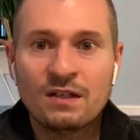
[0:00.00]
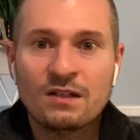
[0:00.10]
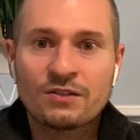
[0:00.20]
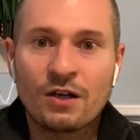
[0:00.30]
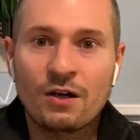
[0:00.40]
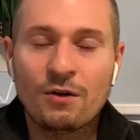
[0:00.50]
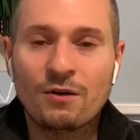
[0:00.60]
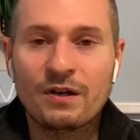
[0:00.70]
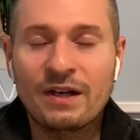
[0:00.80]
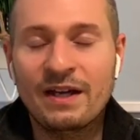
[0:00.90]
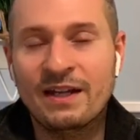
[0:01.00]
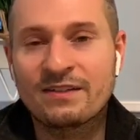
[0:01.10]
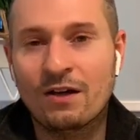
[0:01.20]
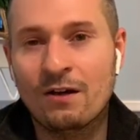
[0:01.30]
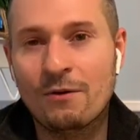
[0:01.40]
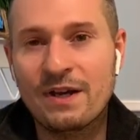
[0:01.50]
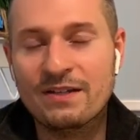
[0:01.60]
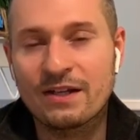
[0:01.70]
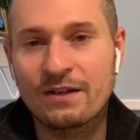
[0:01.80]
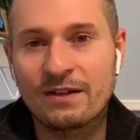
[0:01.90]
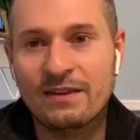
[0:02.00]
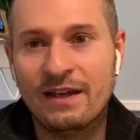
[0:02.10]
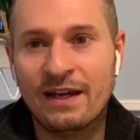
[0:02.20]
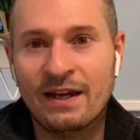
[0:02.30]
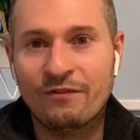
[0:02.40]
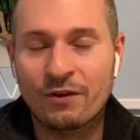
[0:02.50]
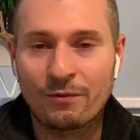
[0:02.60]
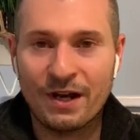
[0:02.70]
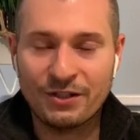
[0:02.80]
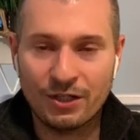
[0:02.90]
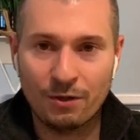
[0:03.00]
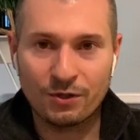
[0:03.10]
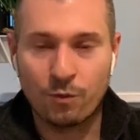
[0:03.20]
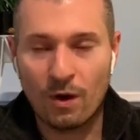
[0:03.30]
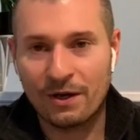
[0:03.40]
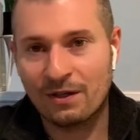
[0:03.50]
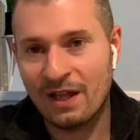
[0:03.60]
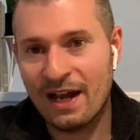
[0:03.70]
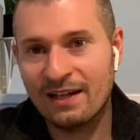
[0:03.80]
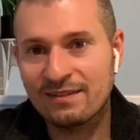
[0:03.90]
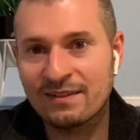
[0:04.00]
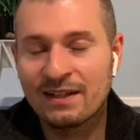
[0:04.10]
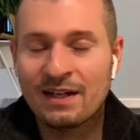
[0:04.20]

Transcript: So it's always a good thing if your ratio is 1 or less,